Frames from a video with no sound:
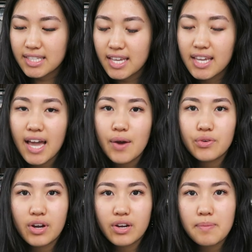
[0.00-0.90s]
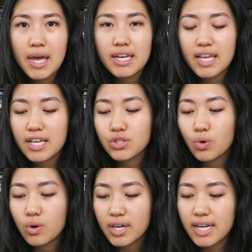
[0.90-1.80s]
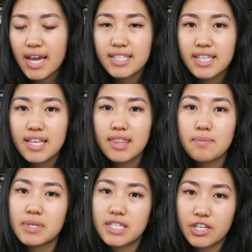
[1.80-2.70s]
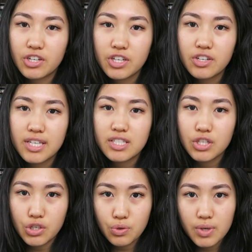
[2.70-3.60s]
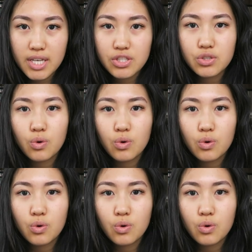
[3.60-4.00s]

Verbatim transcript: thing I would recommend is organizing the material into units